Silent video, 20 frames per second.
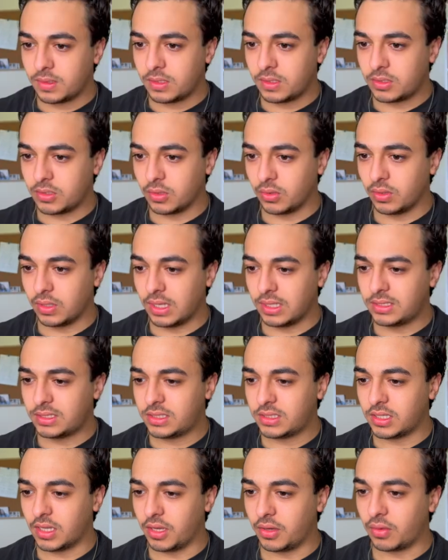So let's
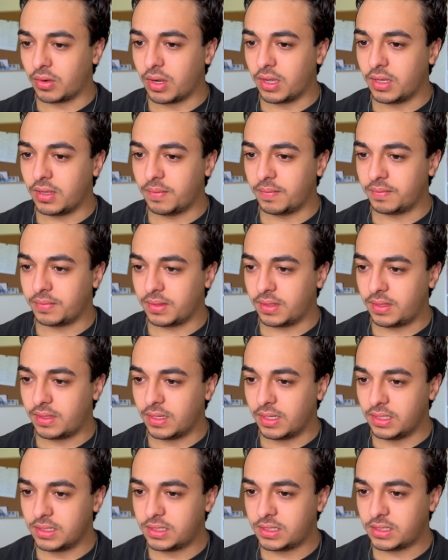say, right,
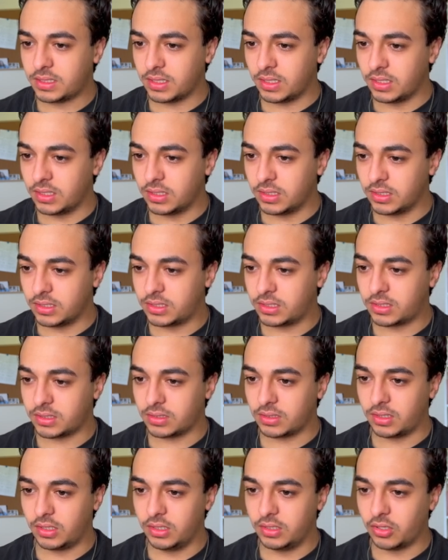this is
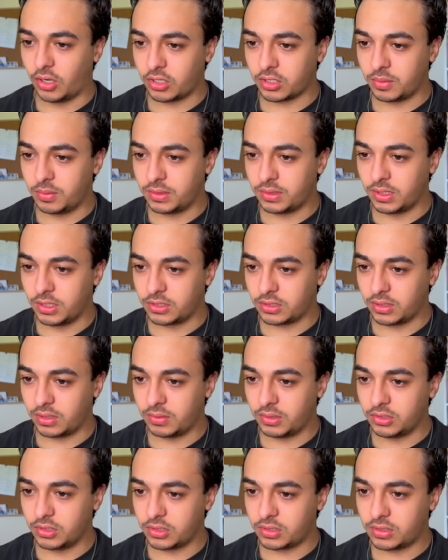the documentation. Let
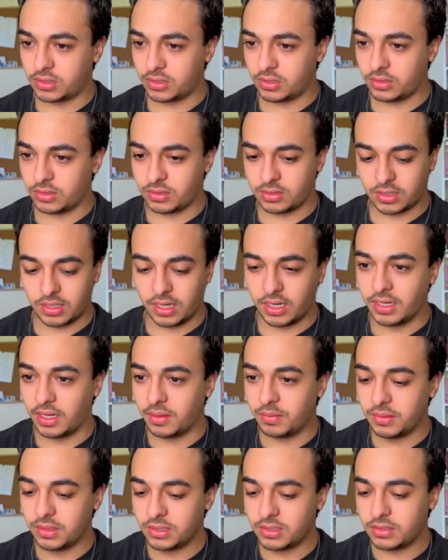me just can I
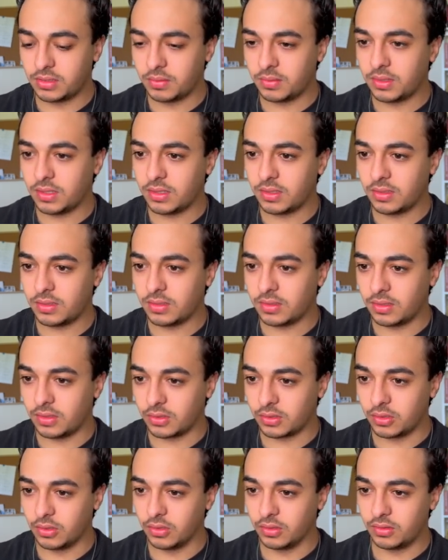name this something?
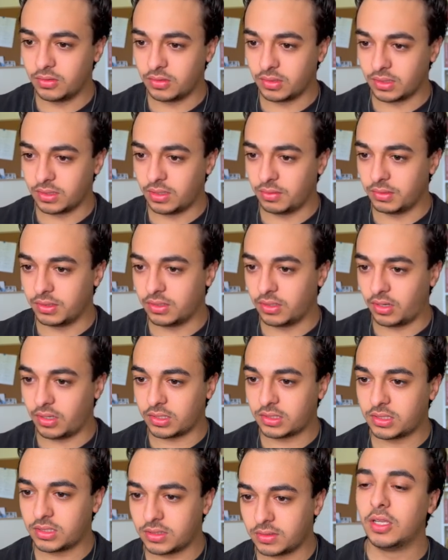Oh, cool. We can name it
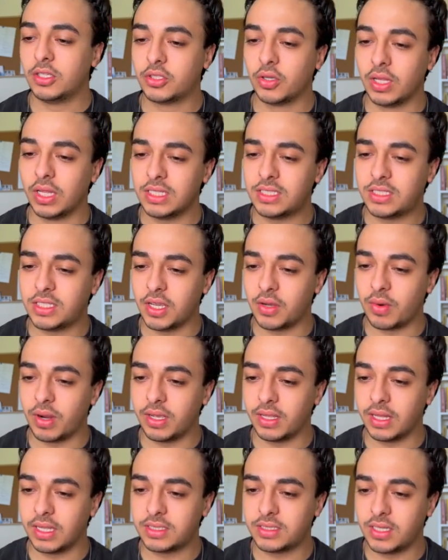docs. So let's say,
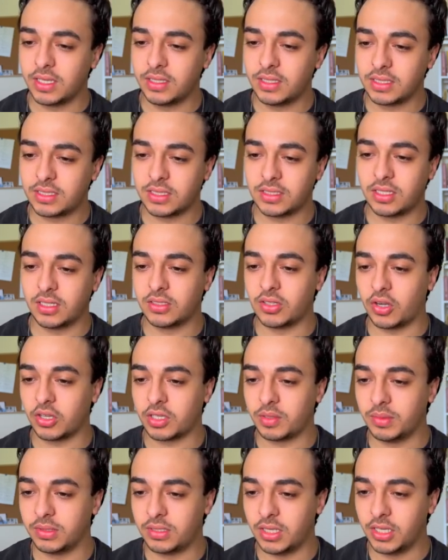right, let's say this is the
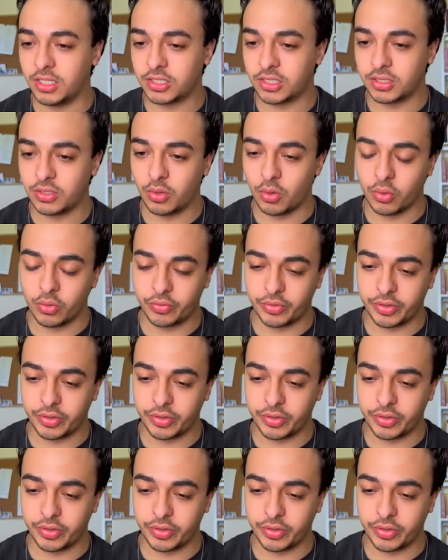documentation over